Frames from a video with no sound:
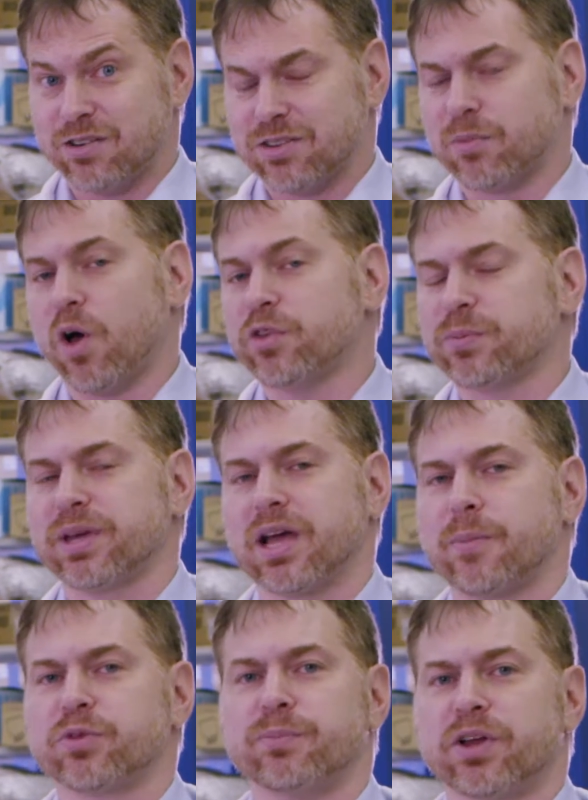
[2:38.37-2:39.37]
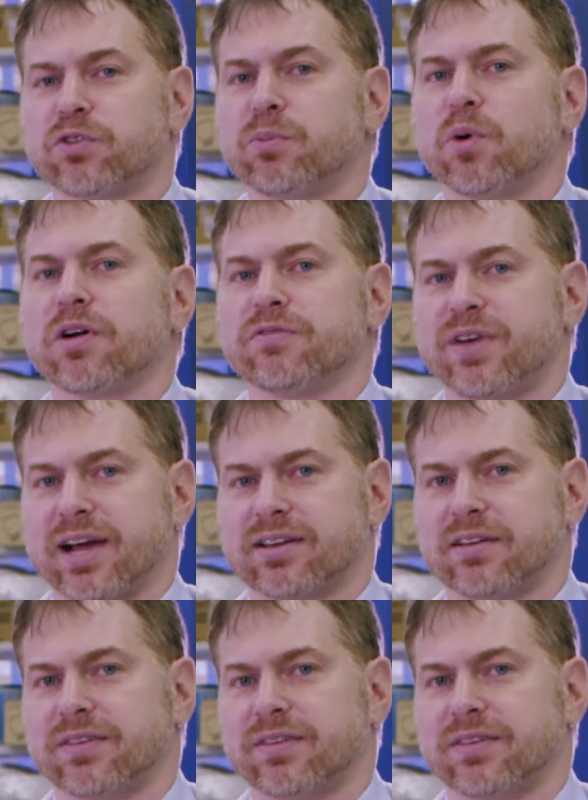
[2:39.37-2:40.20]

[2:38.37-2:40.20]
it also becomes much more effective,